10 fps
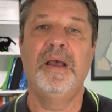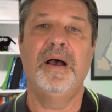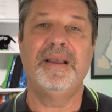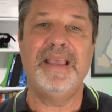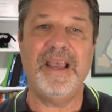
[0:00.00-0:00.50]

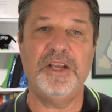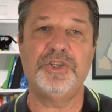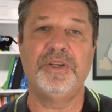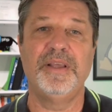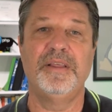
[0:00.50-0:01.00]

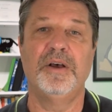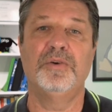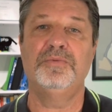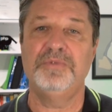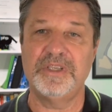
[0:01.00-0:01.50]
Occasionally,
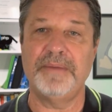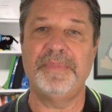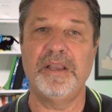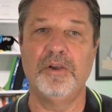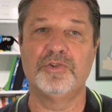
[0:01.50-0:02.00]
though,
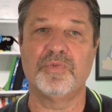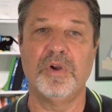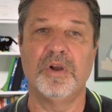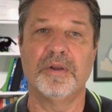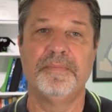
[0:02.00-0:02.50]
something goes
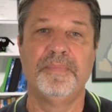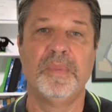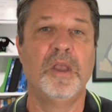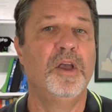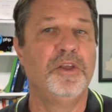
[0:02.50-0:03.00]
wrong.
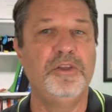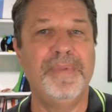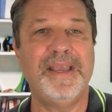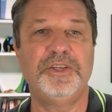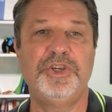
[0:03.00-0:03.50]
You
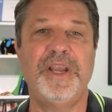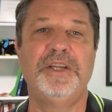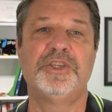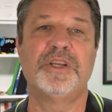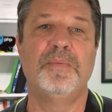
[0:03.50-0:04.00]
make a
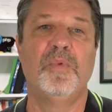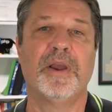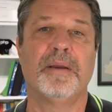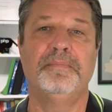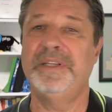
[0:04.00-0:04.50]
change
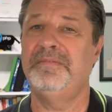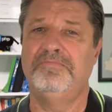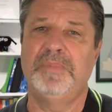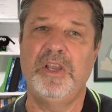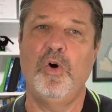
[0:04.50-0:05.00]
somewhere,
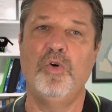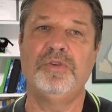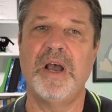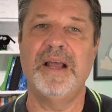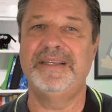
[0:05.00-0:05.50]
but the old
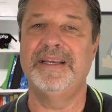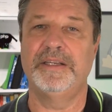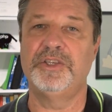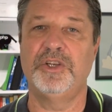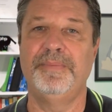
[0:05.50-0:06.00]
content
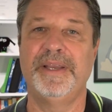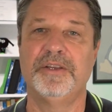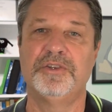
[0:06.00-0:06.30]
is still being